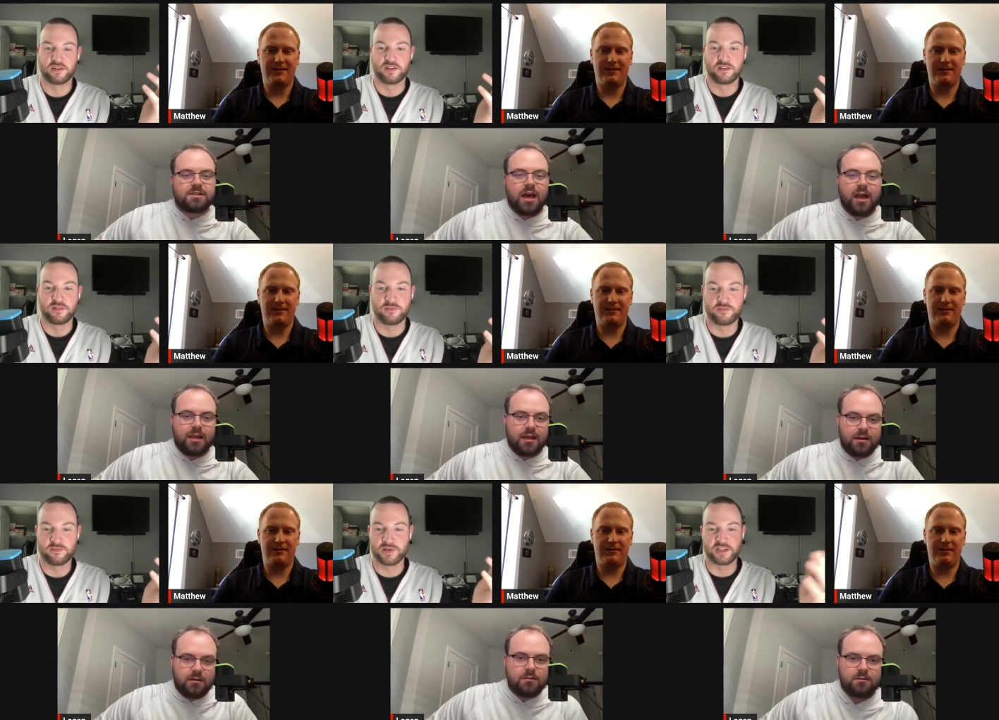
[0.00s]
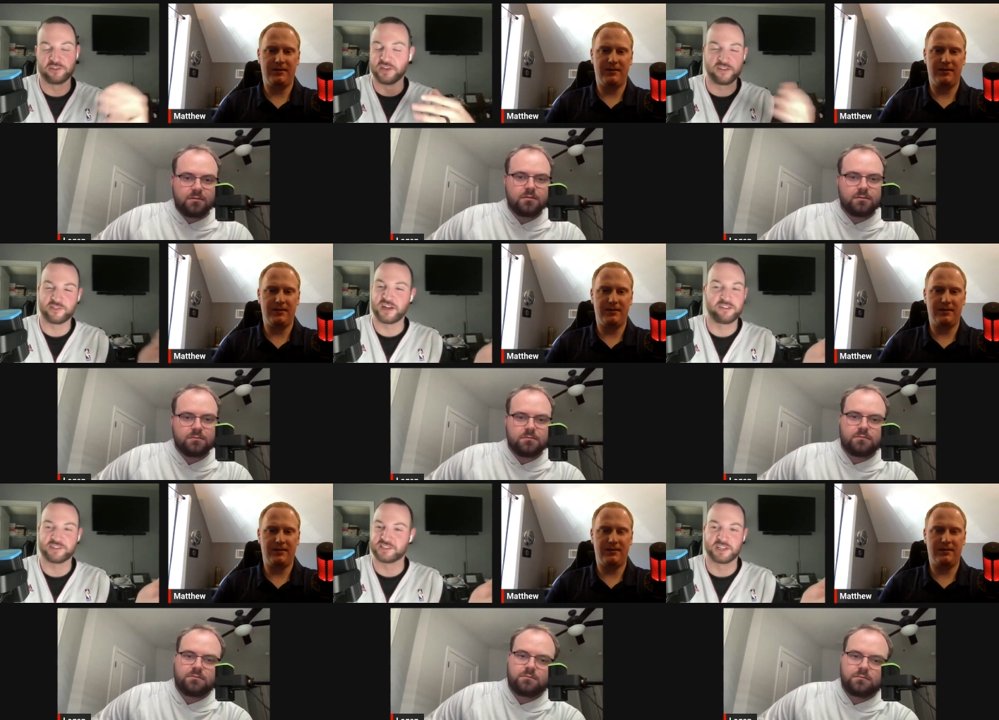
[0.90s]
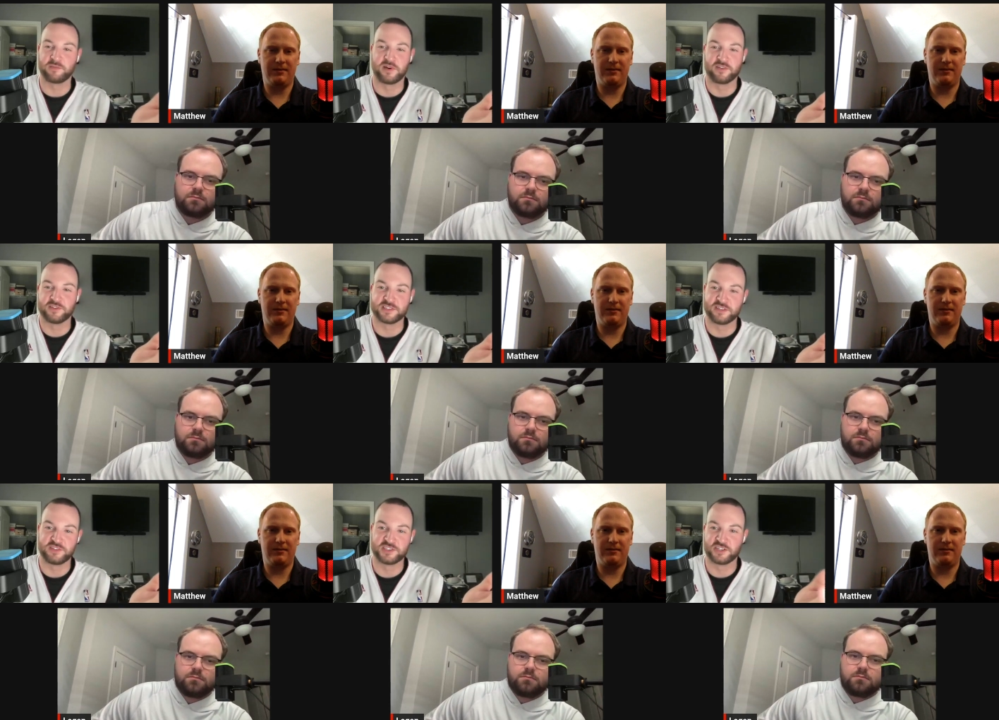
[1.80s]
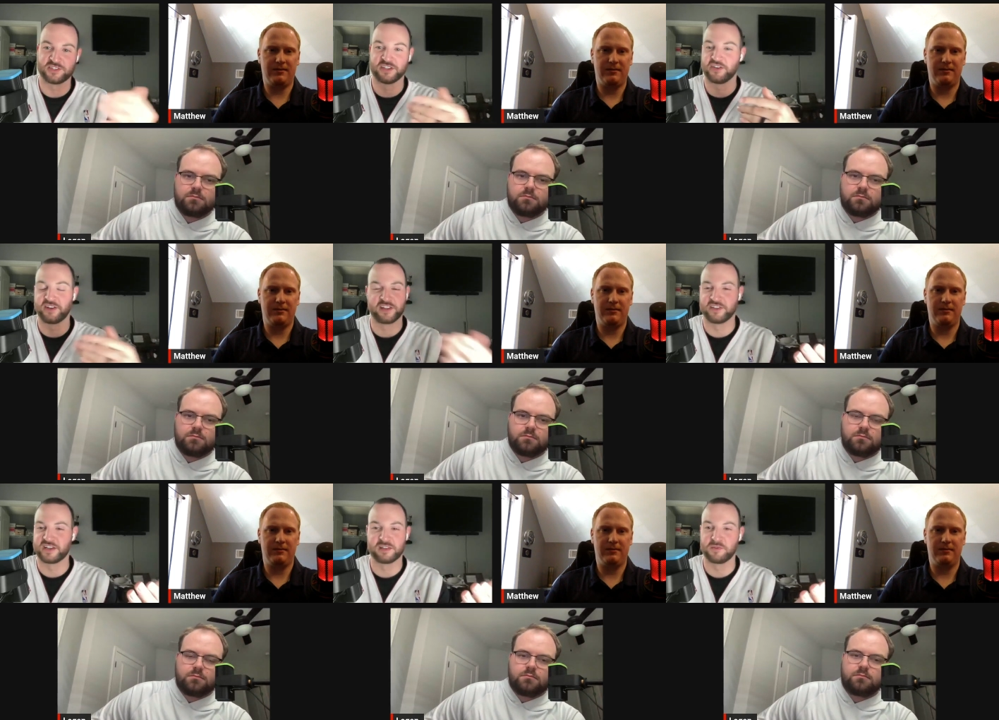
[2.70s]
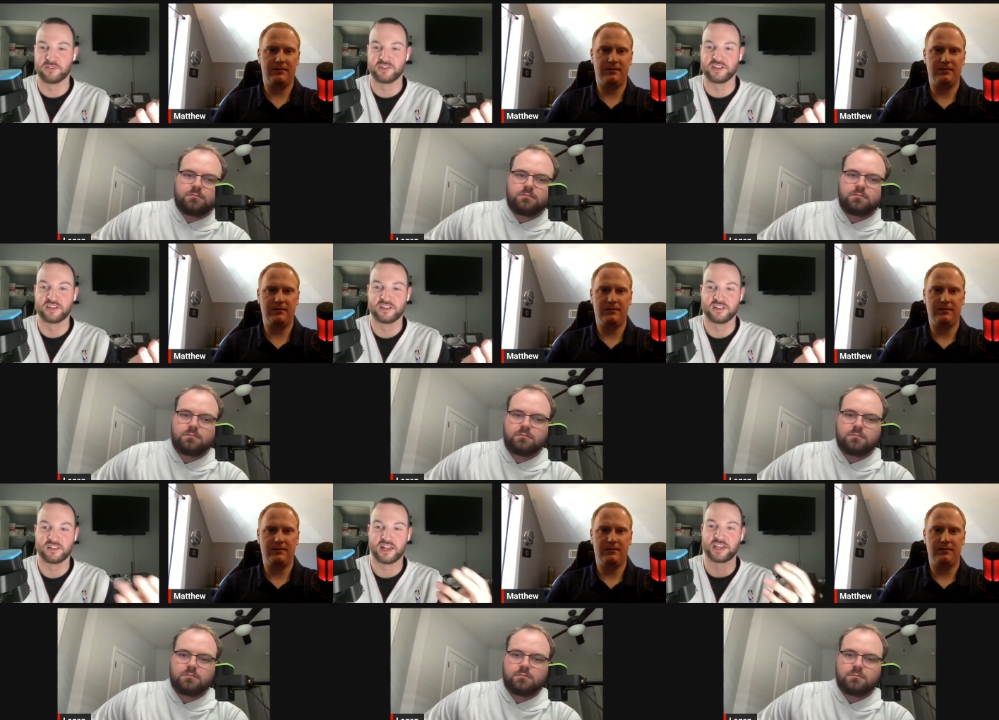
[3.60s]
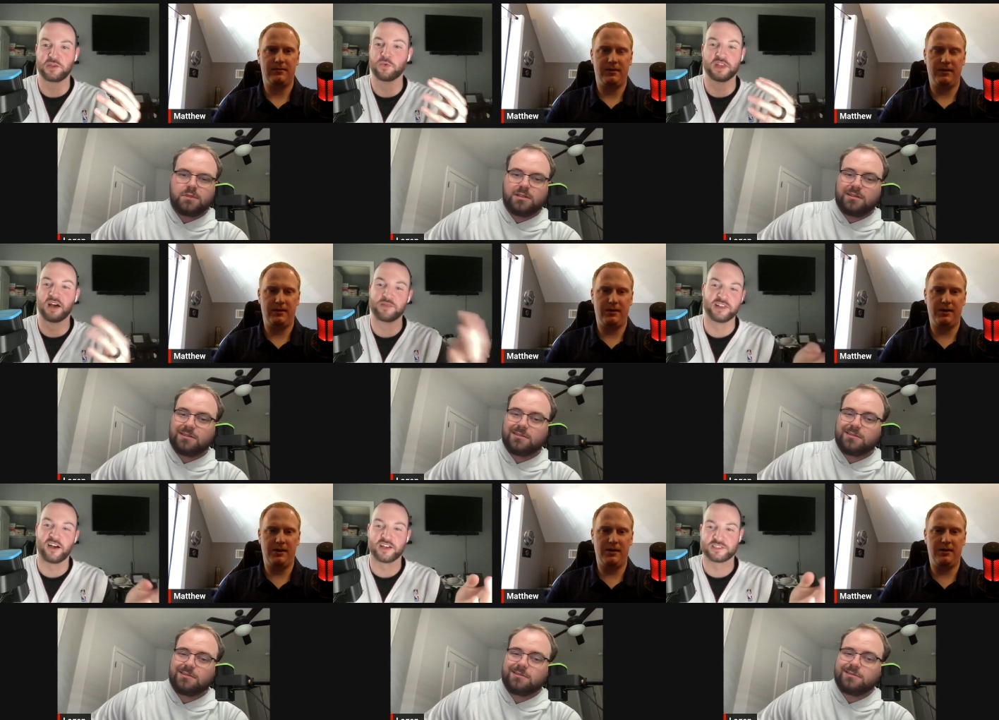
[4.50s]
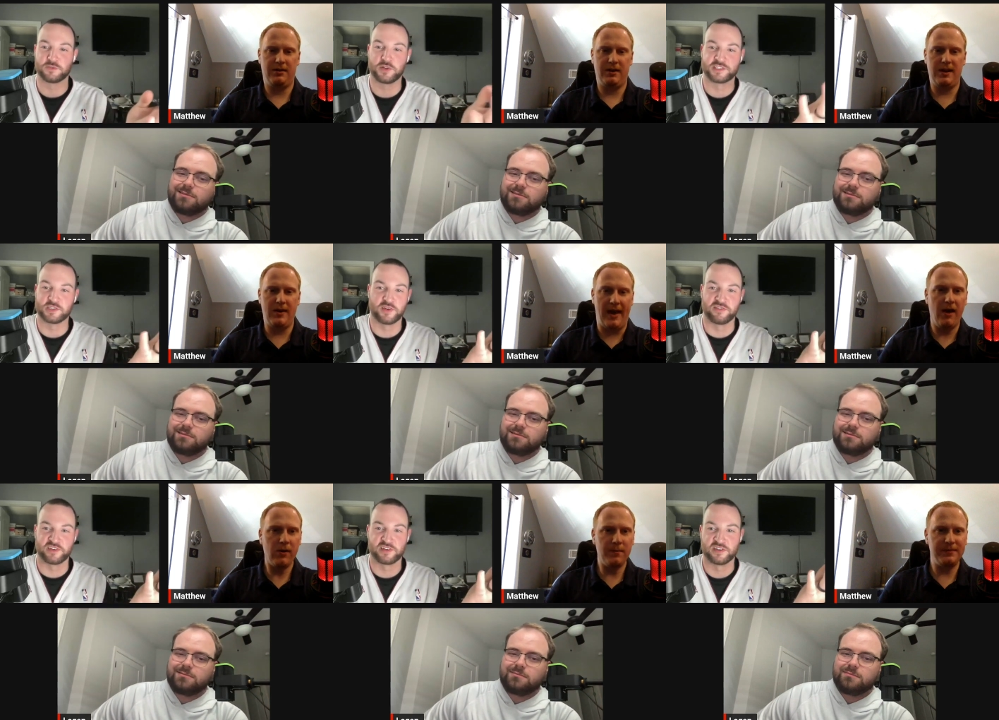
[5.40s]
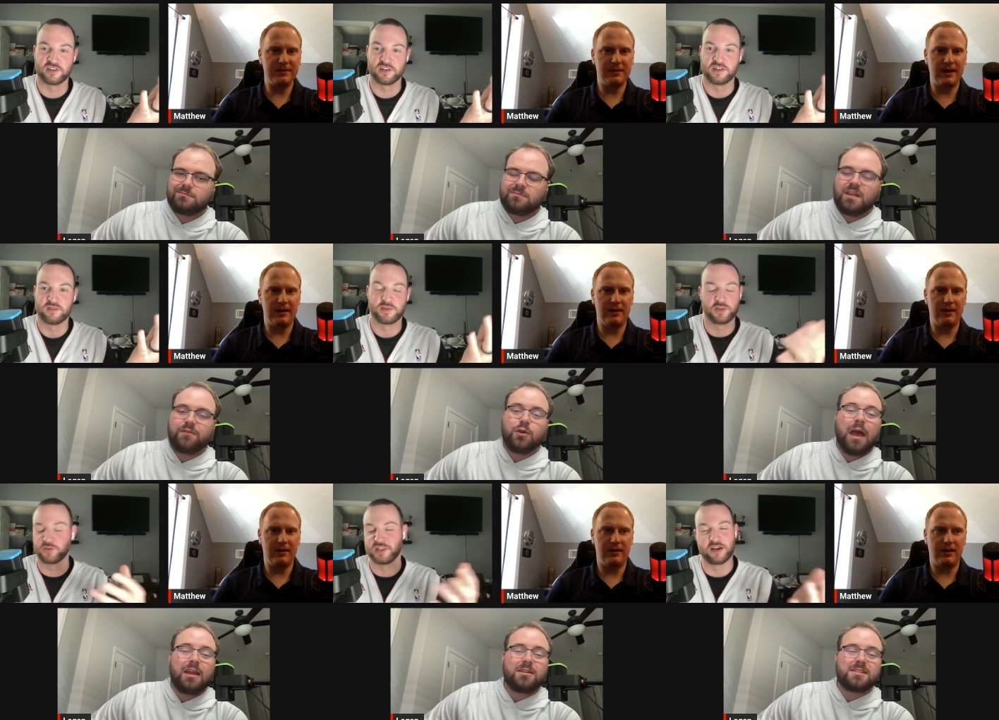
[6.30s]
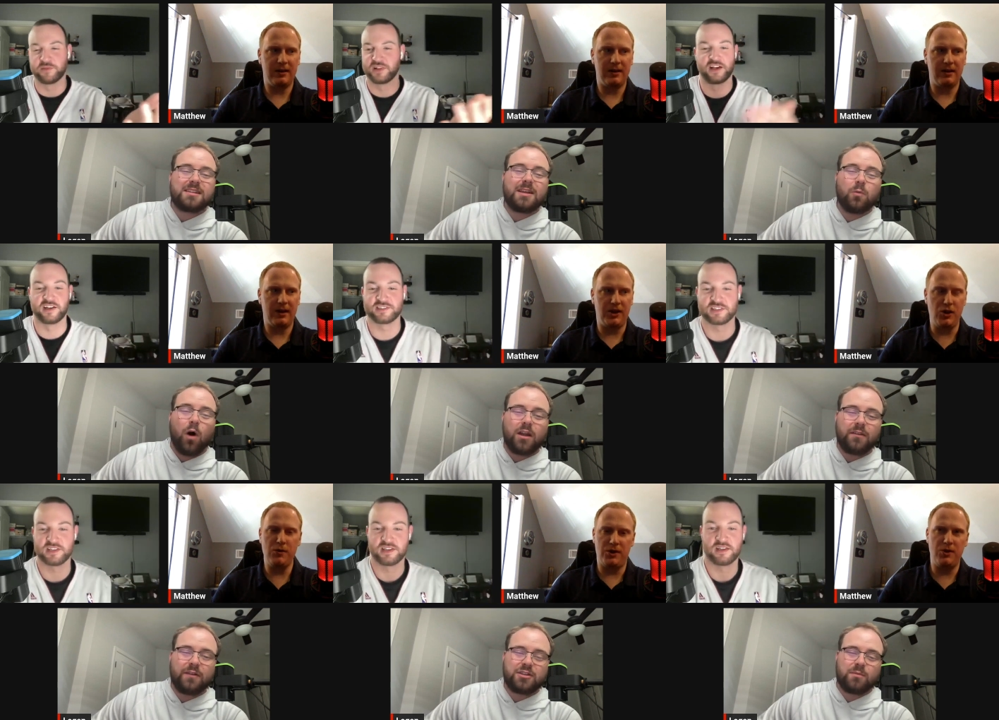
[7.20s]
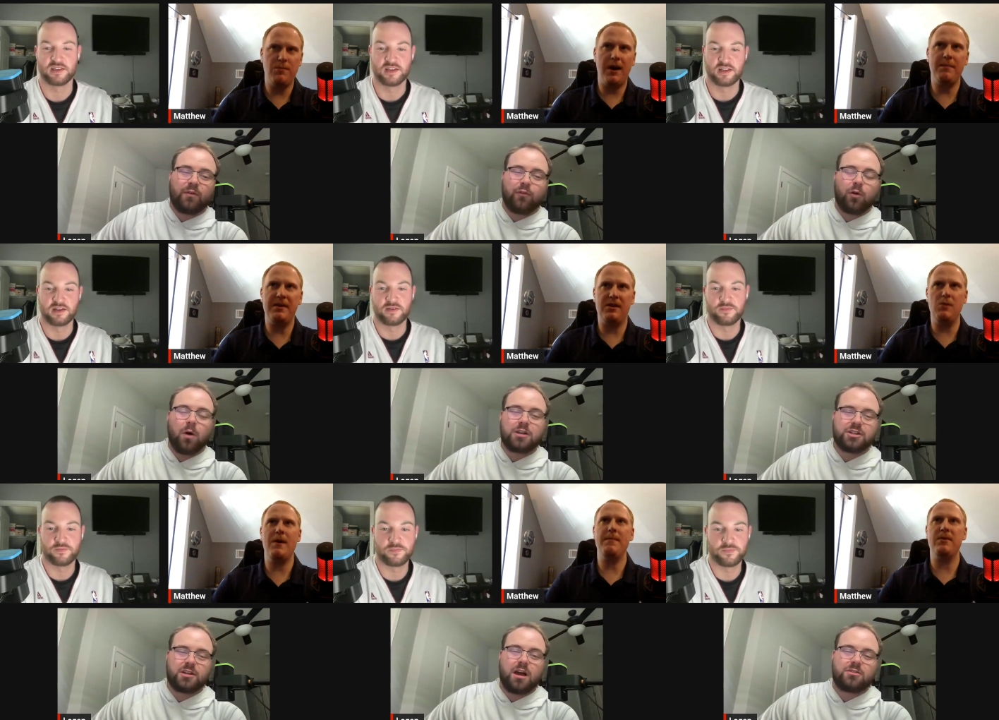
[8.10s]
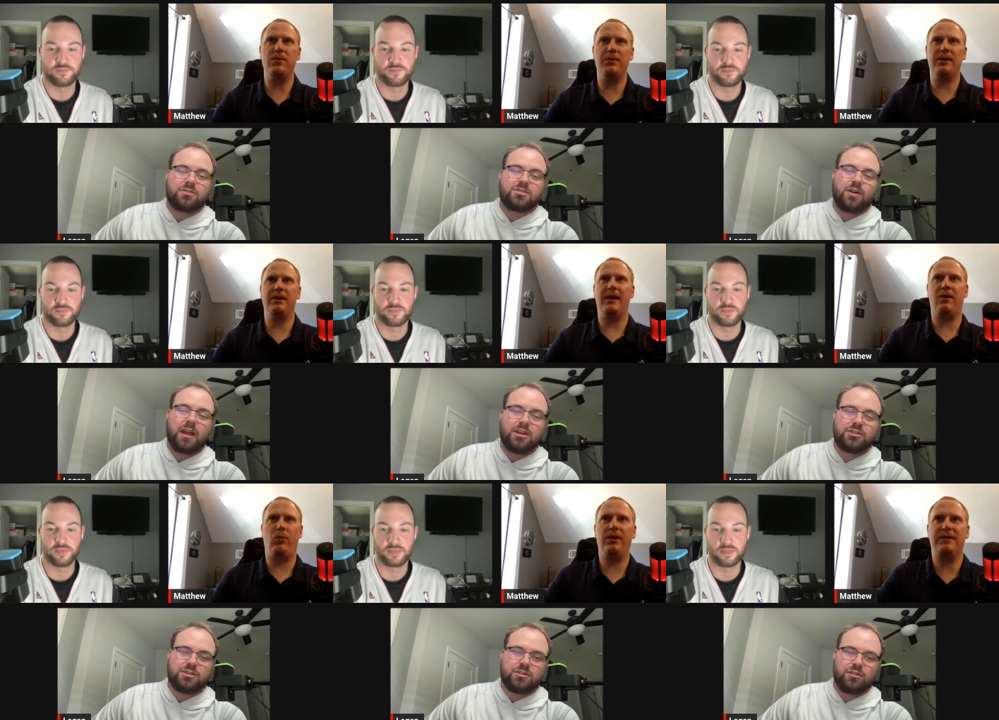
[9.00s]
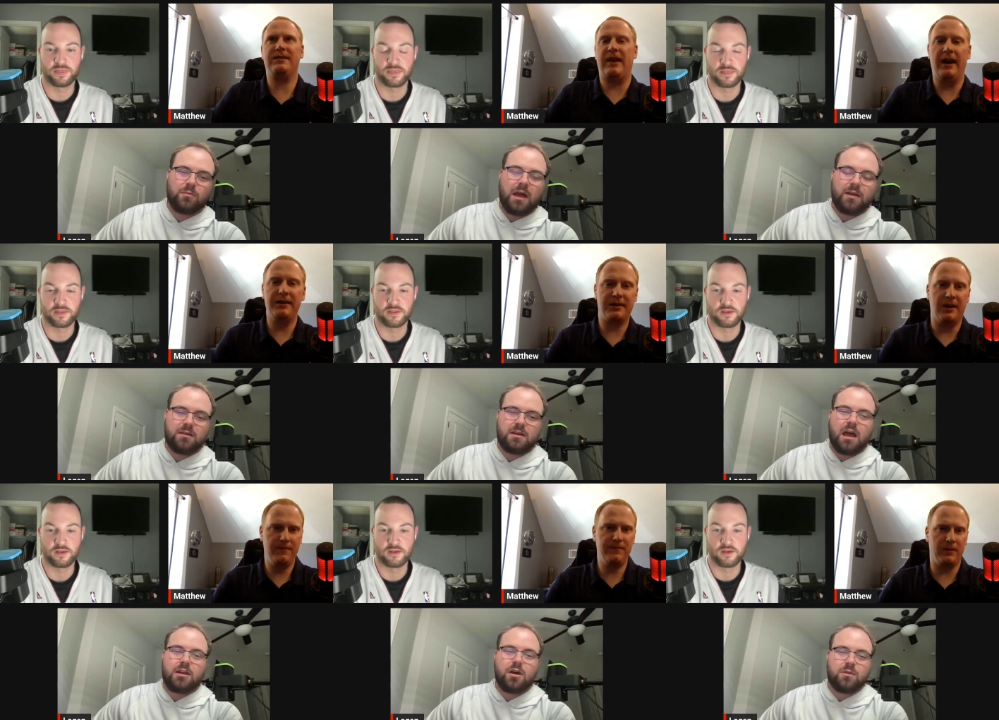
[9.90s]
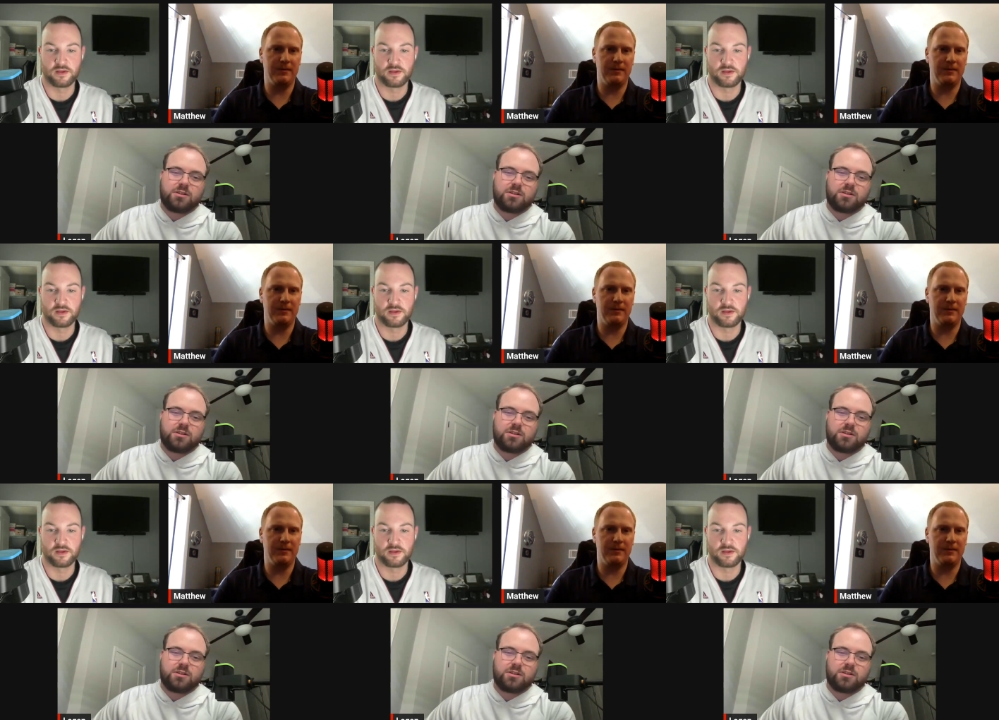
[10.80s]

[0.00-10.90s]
Speaker 1: tie in. But you never have to see a Marvel TV show to know anything in the movie. Like, you will not be lost
Speaker 2: whatsoever. It helps. If you have not seen WandaVision, you might be wondering like where this character comes from or